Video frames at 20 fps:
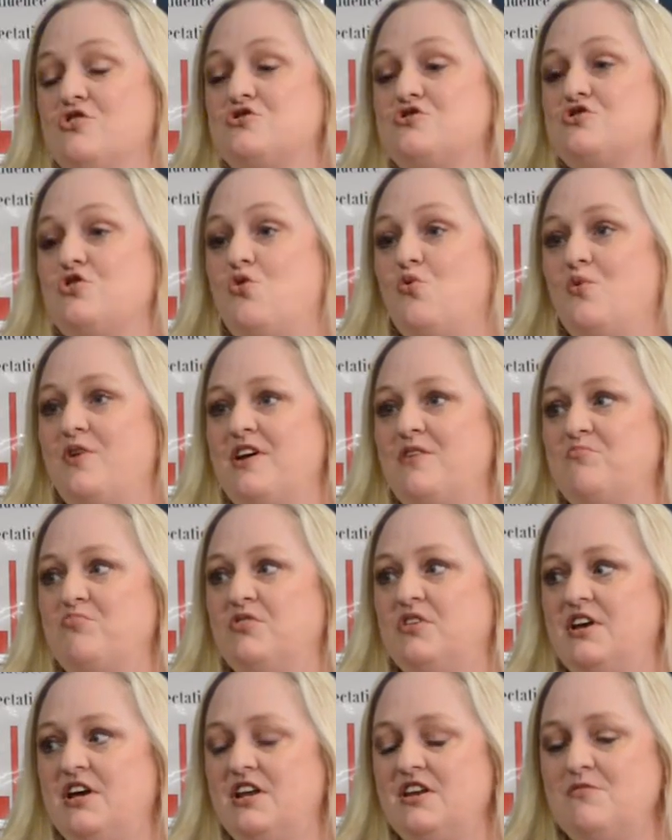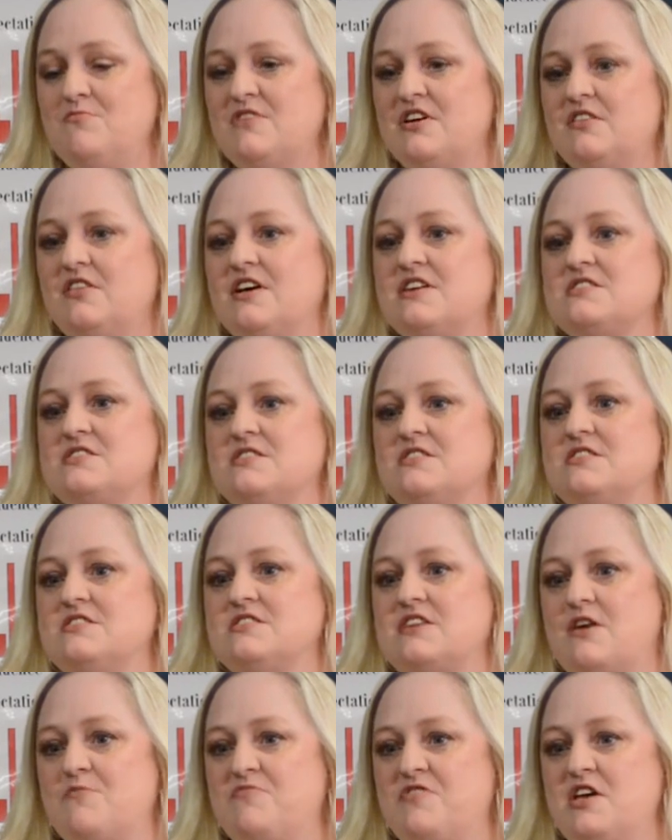So when I'm planning my
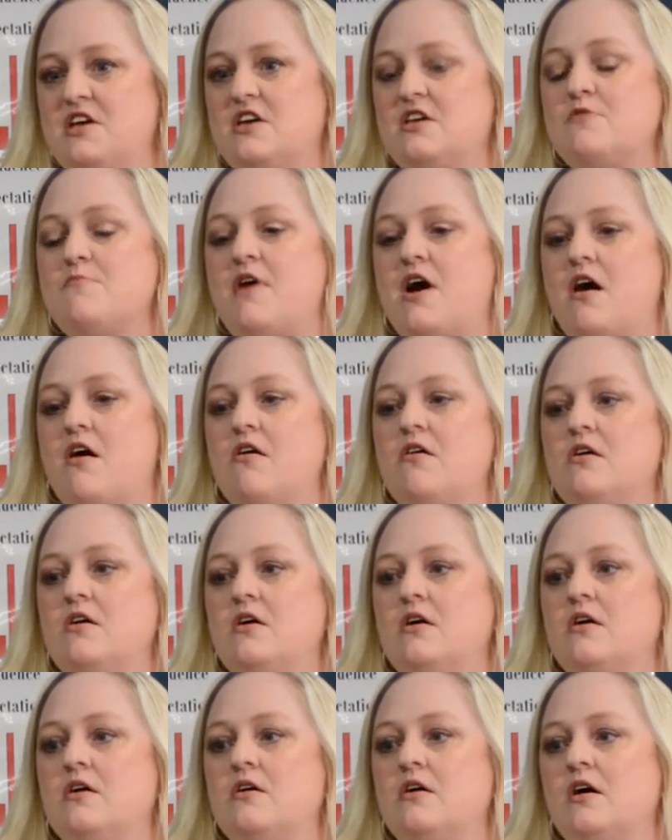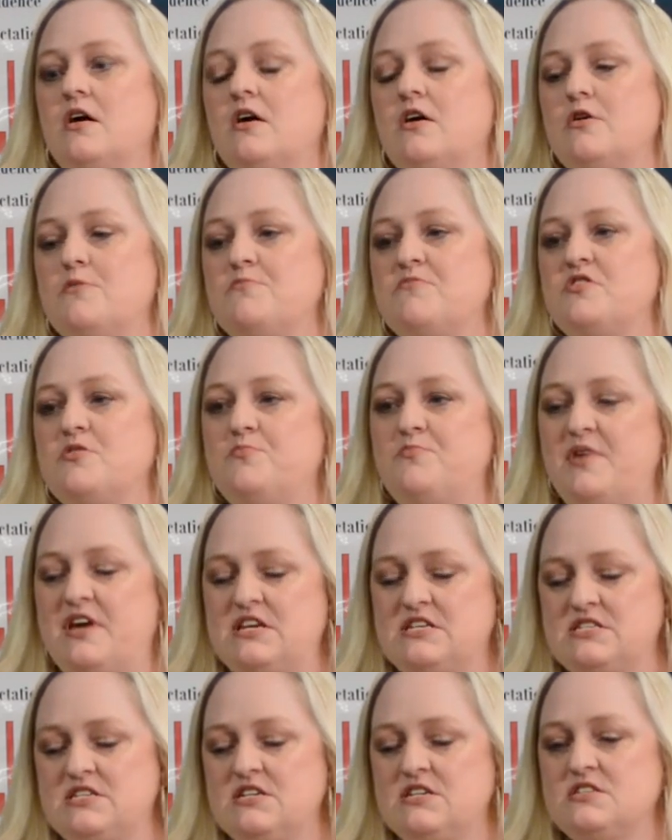lessons, I'm thinking about um, the
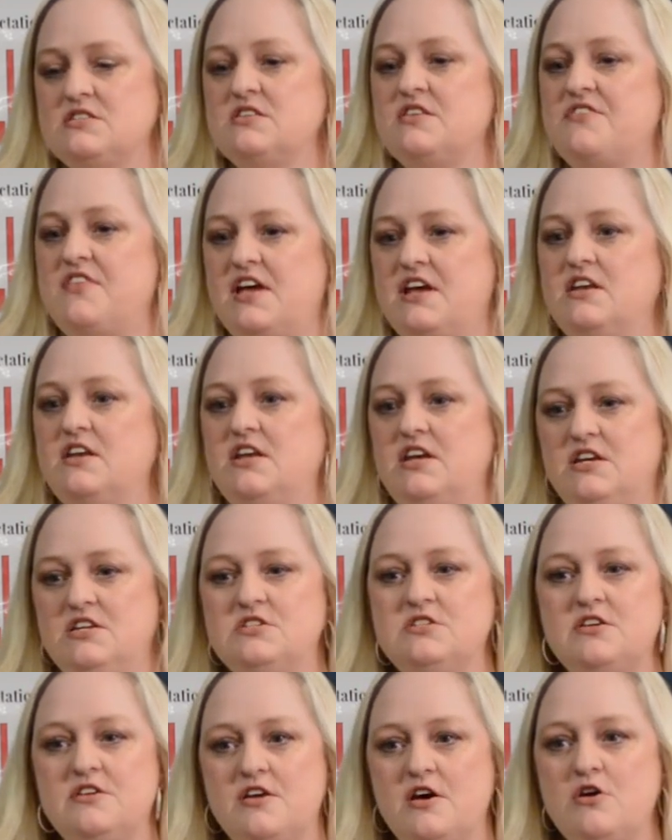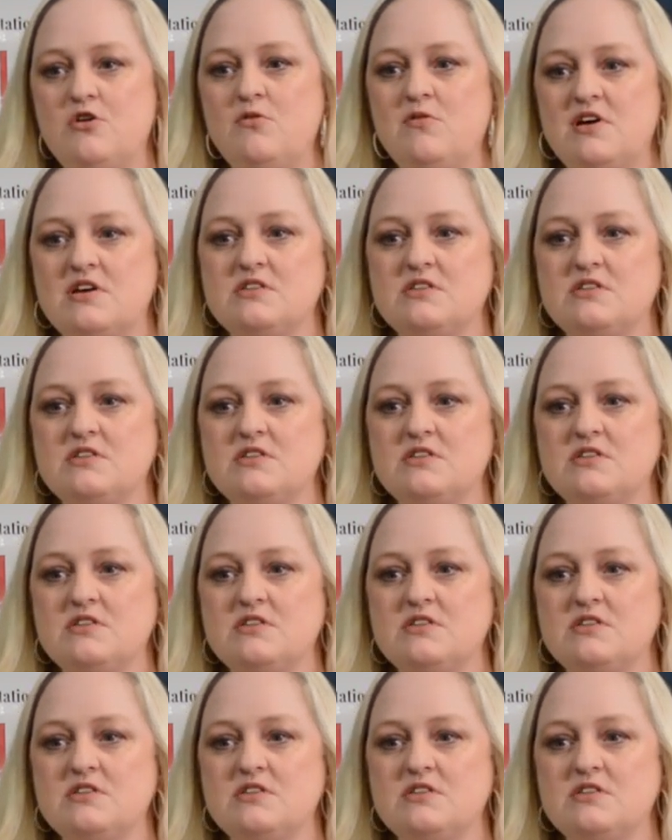basics that they need to know